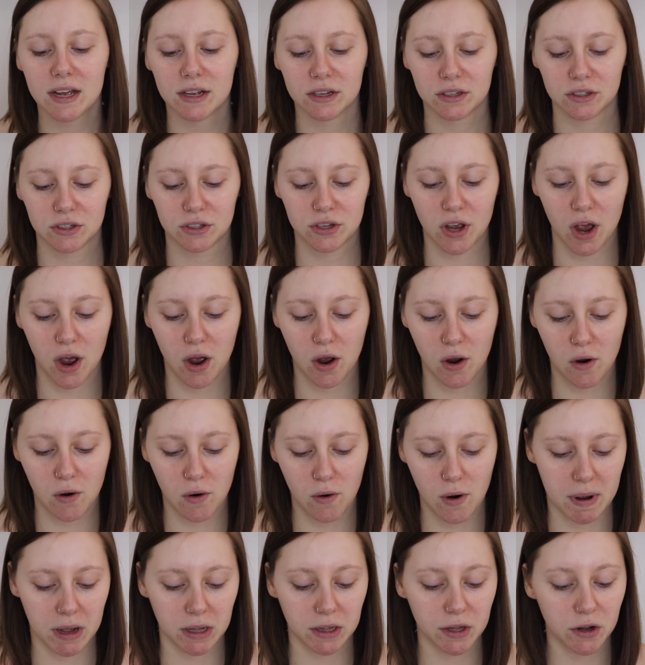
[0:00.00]

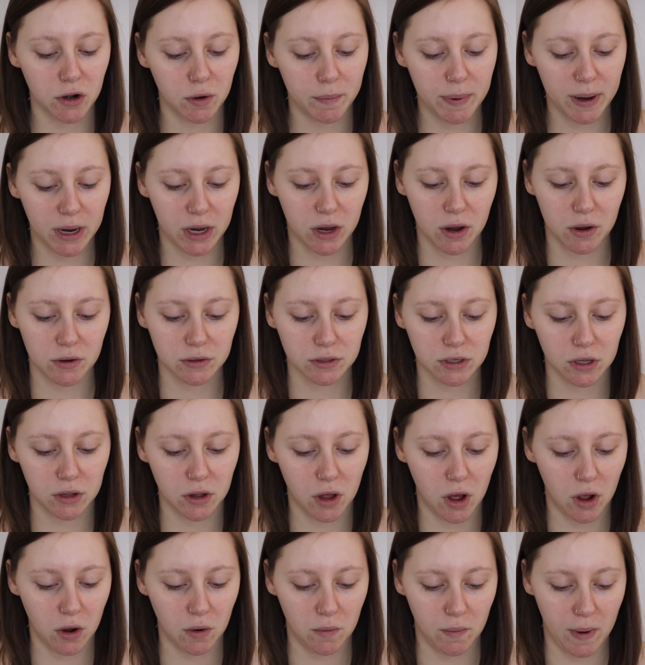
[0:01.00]
So a little bit goes a
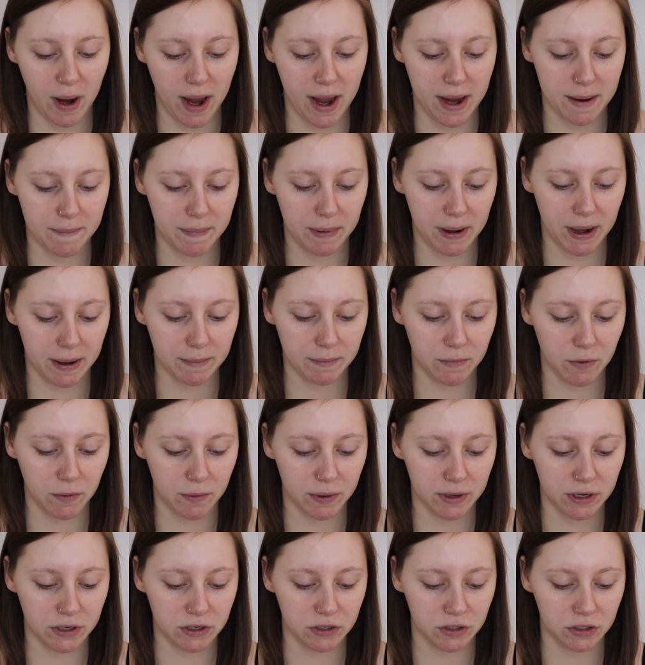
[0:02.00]
long way, but I'm
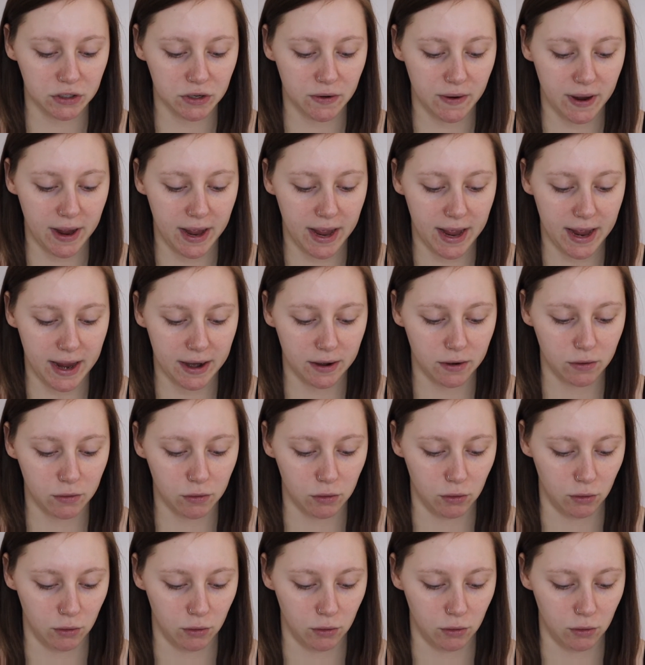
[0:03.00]
going to just go ahead,